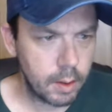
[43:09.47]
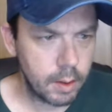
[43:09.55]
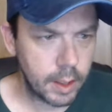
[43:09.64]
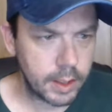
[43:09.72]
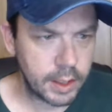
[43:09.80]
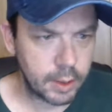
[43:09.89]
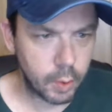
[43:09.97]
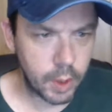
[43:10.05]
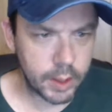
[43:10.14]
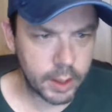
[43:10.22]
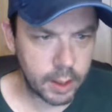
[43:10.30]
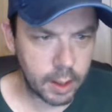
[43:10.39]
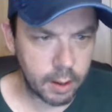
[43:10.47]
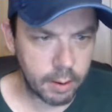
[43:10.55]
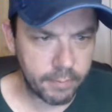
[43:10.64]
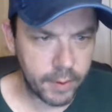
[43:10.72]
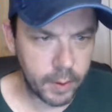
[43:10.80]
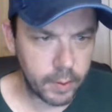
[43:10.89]
And she's watching on her
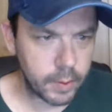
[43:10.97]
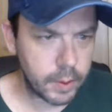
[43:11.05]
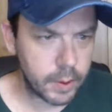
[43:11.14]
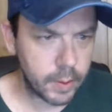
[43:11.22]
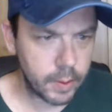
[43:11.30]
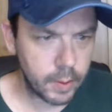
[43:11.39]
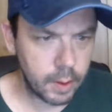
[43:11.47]
phone, so.